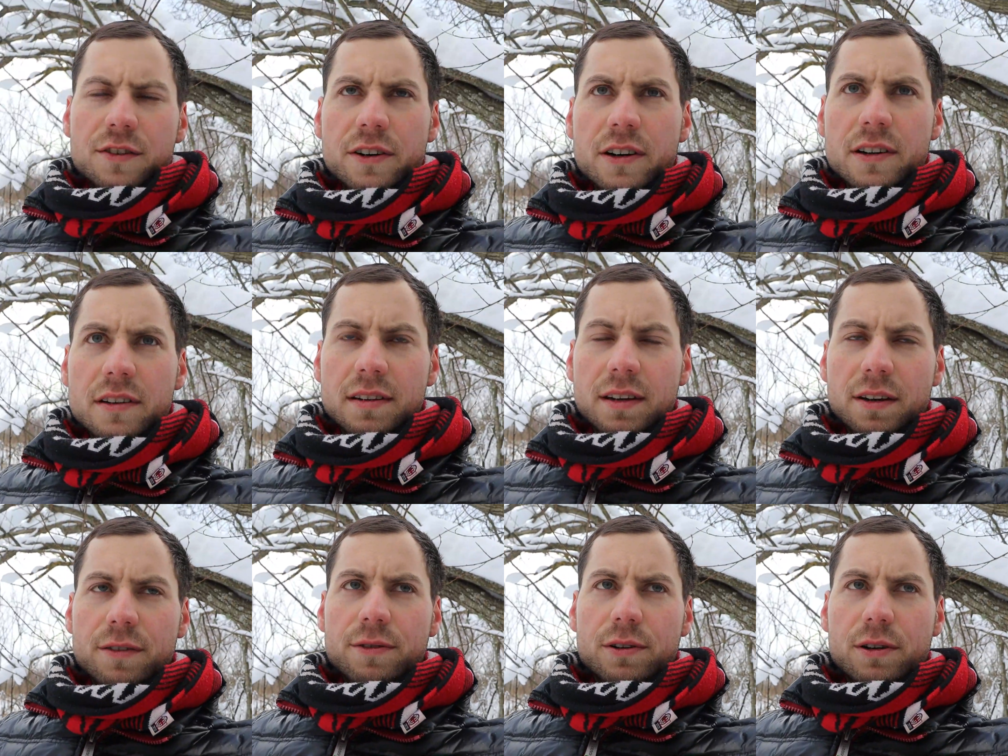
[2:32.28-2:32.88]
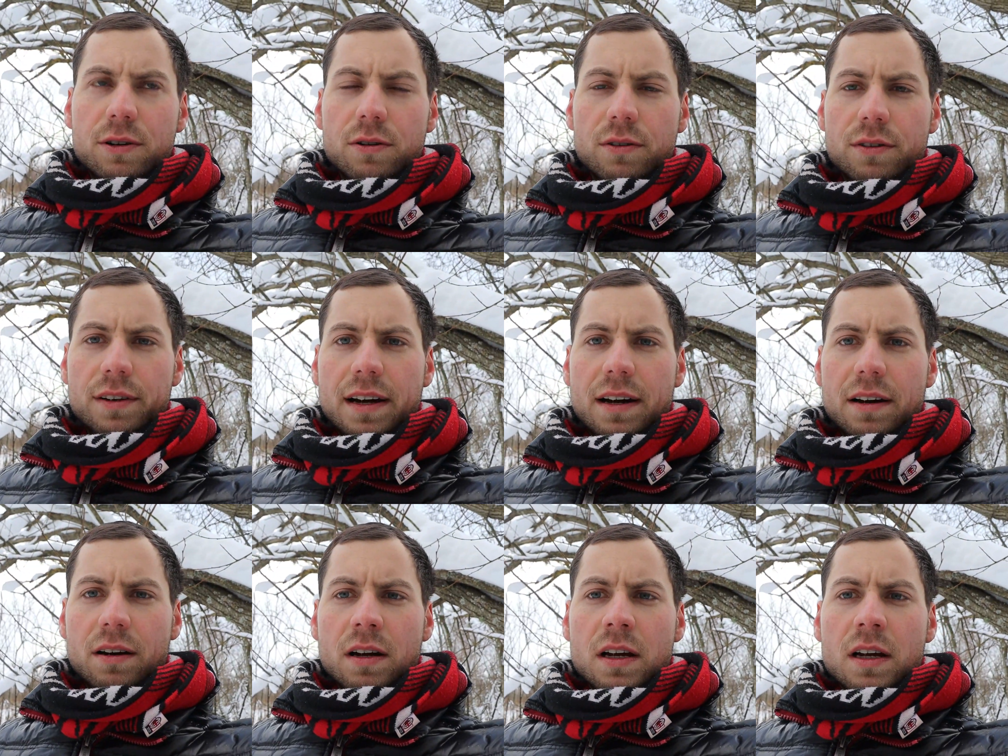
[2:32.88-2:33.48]
very difficult
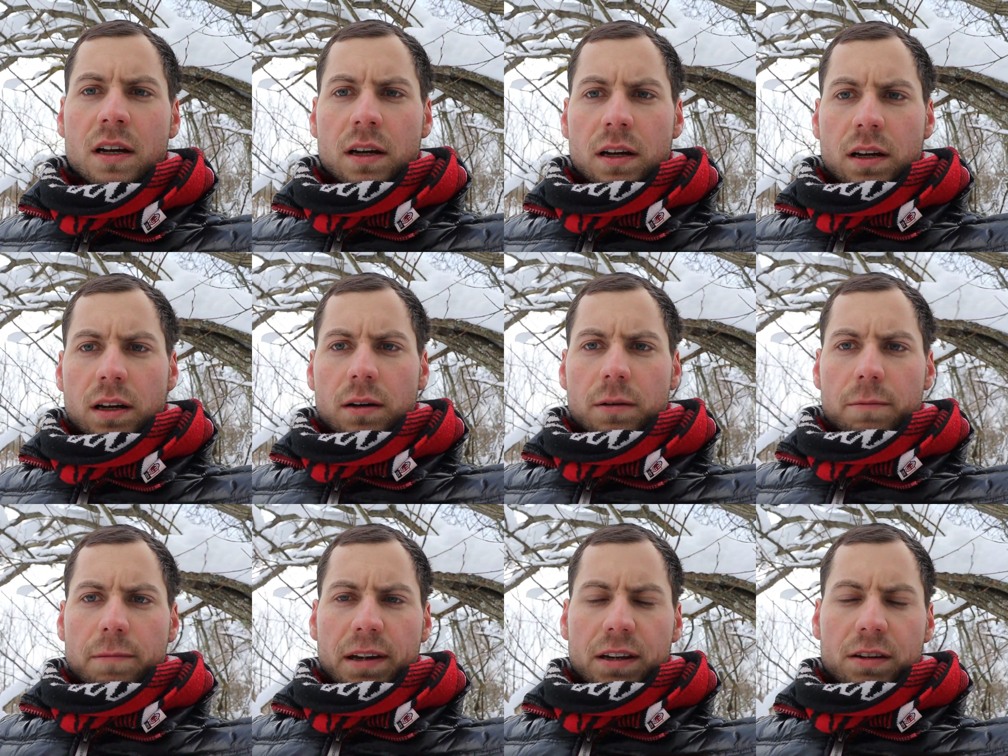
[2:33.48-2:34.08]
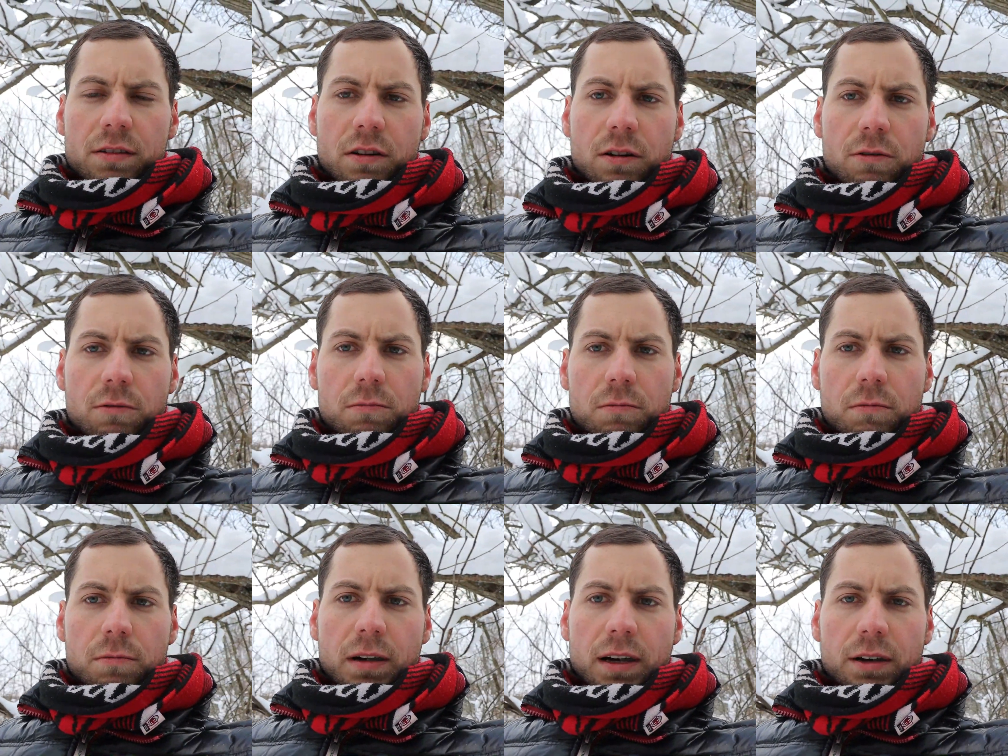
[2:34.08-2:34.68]
now, based
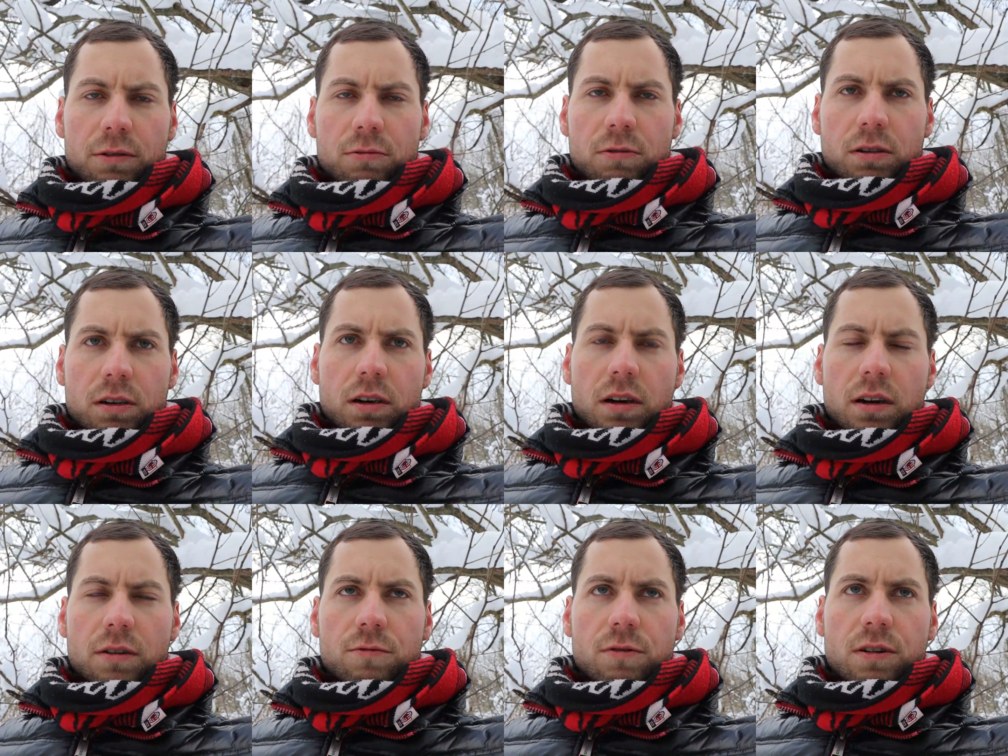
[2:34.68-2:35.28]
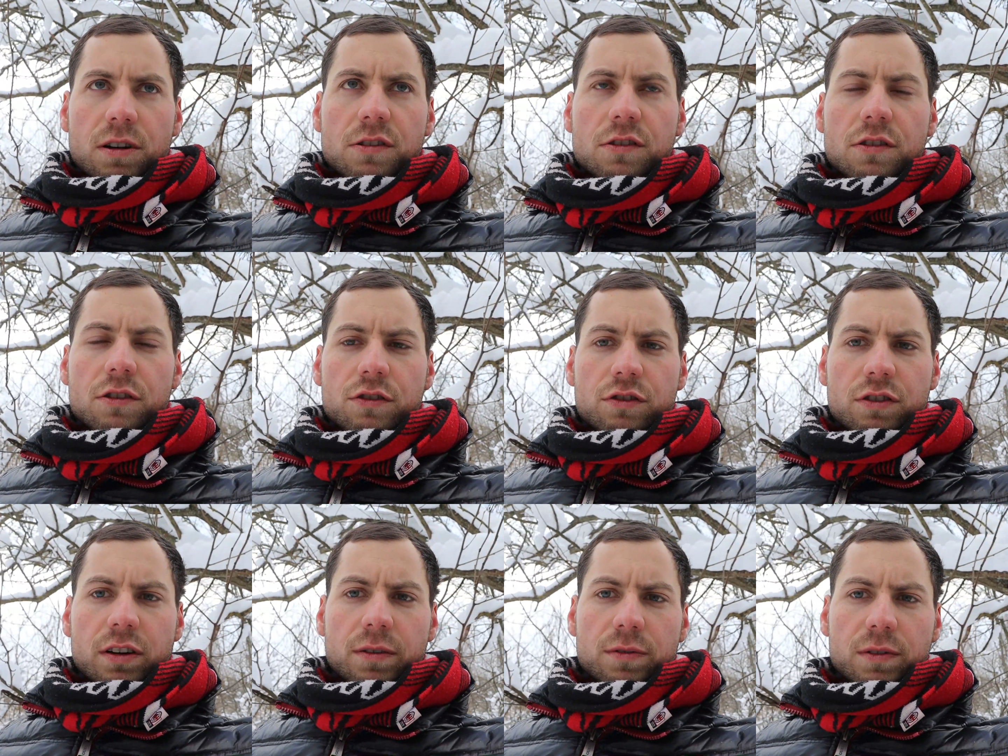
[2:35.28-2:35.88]
on
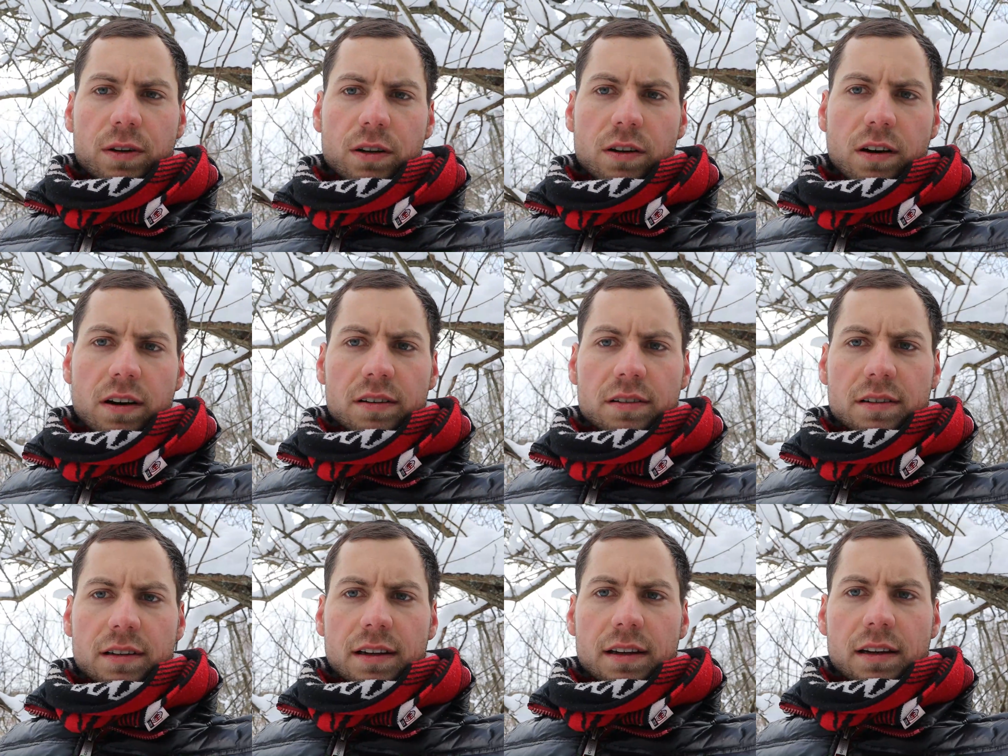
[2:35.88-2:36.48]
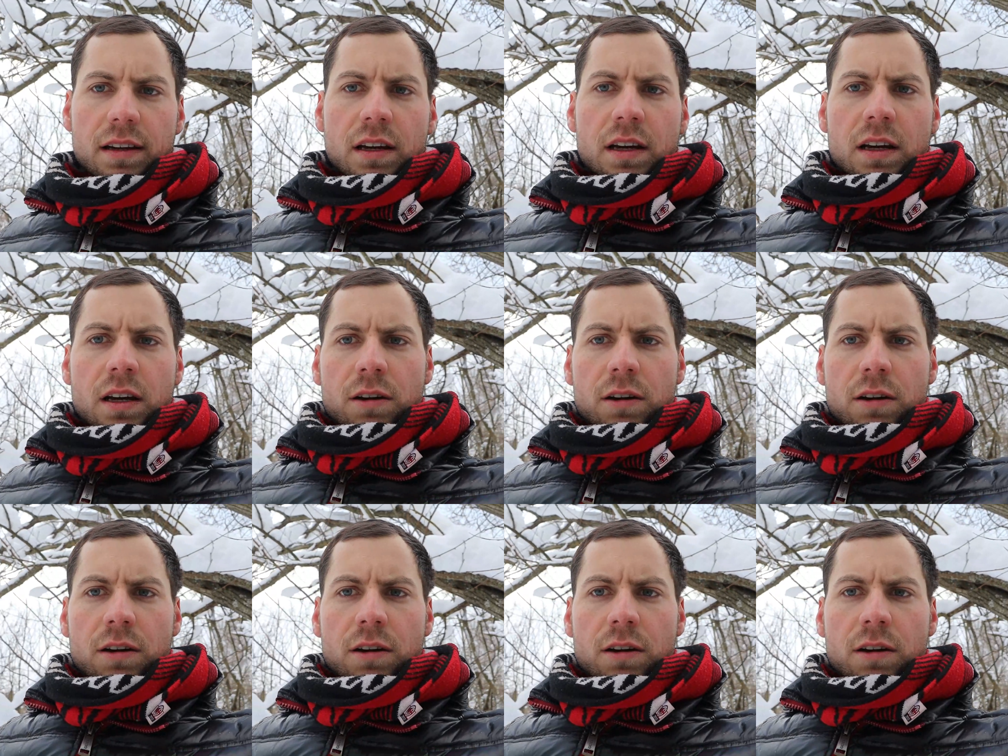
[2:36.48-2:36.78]
research I've conducted,